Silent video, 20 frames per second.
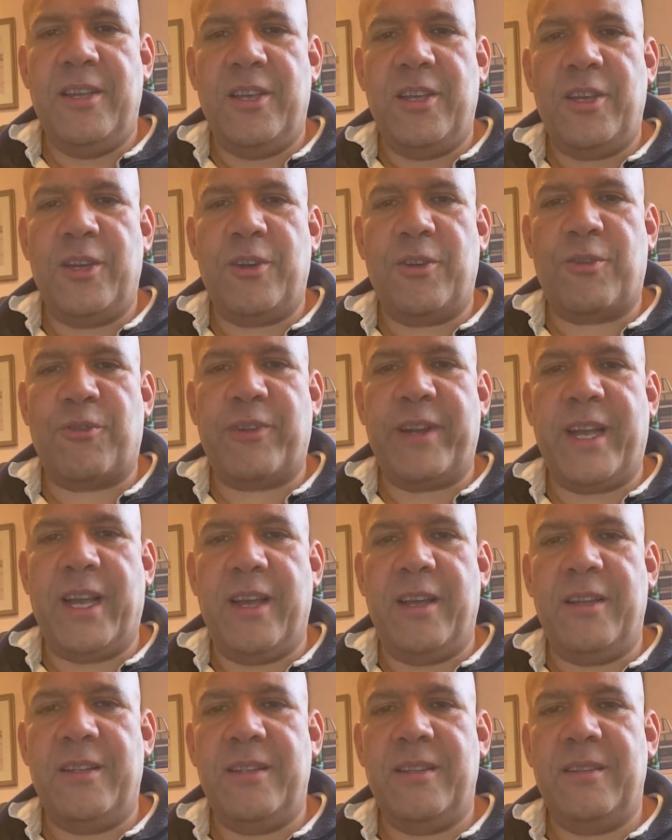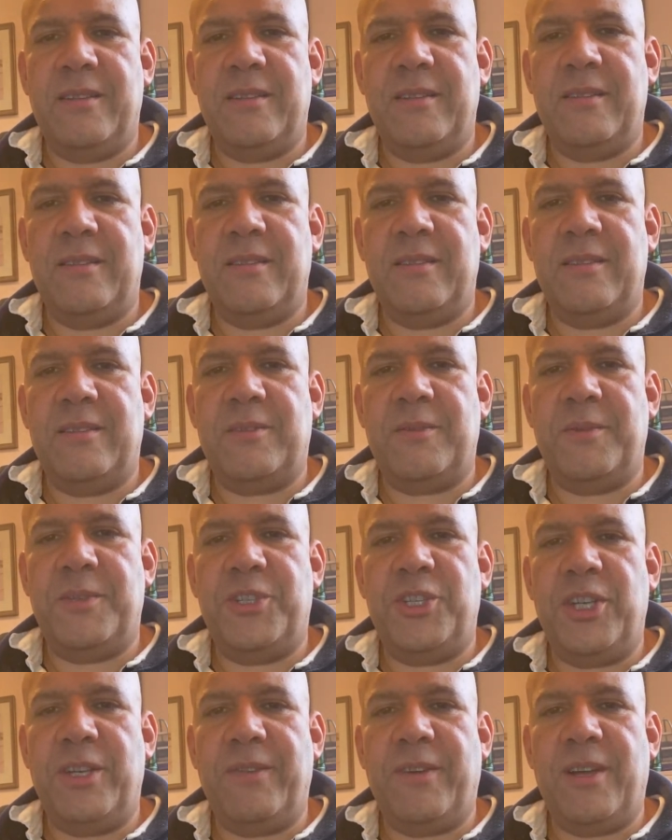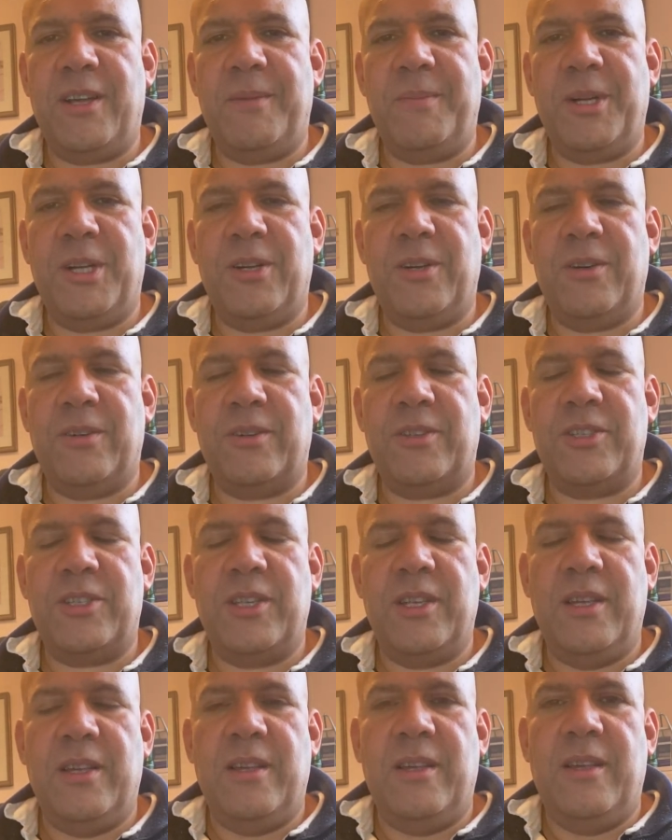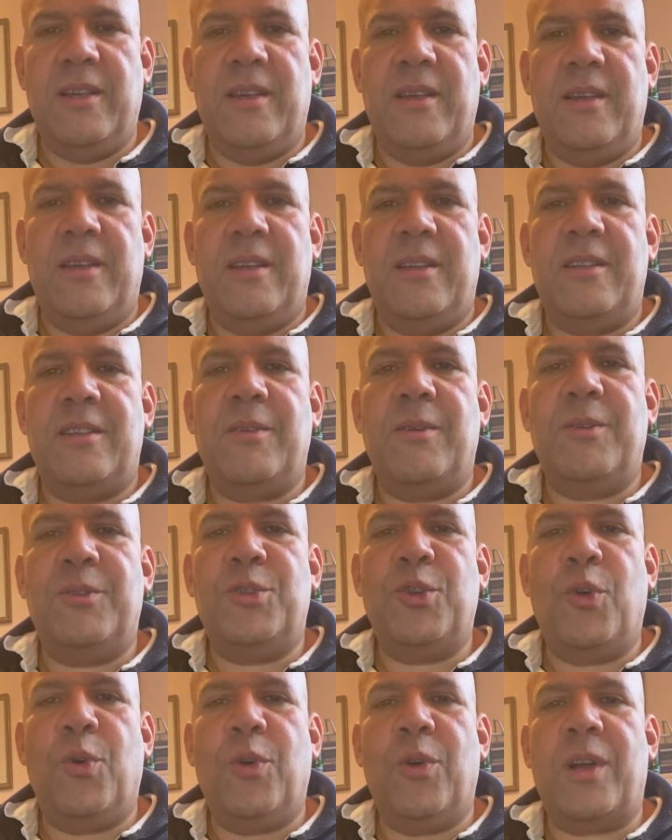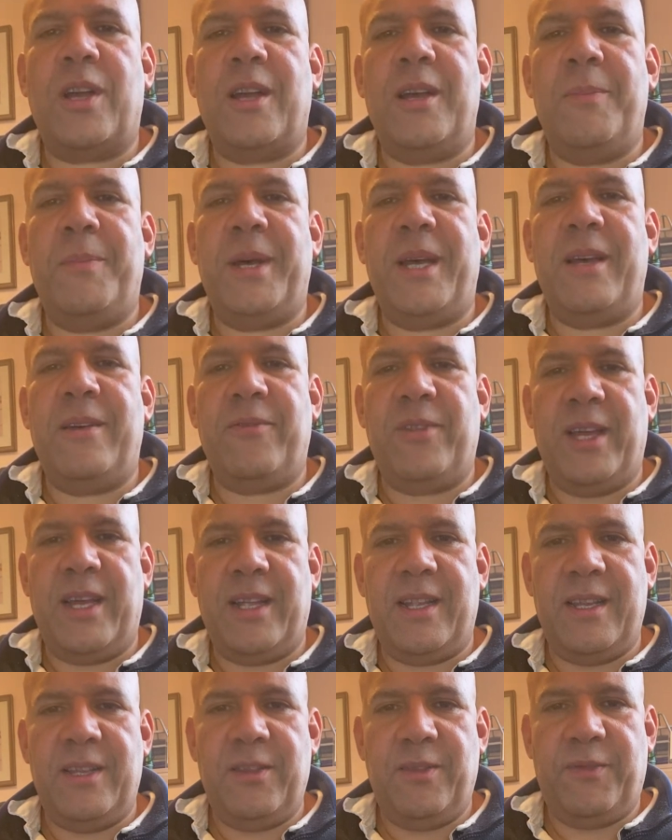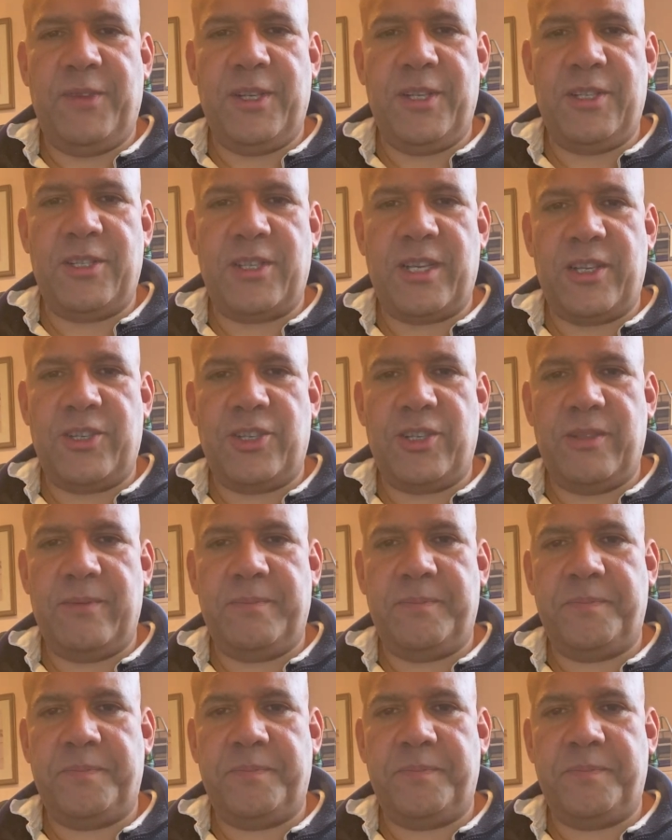rigour to achieve high marks. So we'll talk about that in the first session.